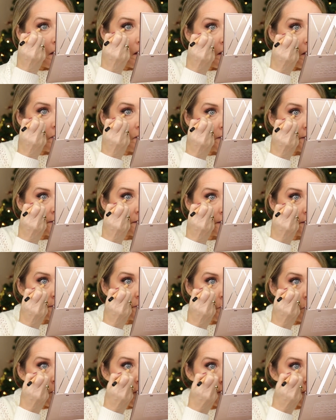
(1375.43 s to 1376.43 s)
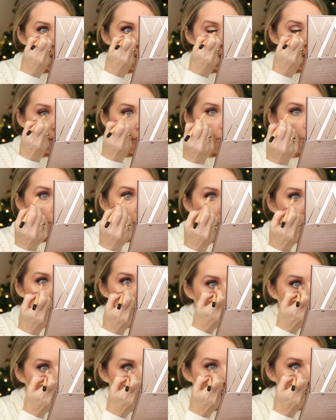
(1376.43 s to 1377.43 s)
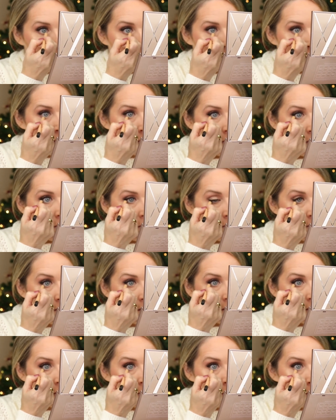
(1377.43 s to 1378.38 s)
and this is a waterproof eyeliner to use in your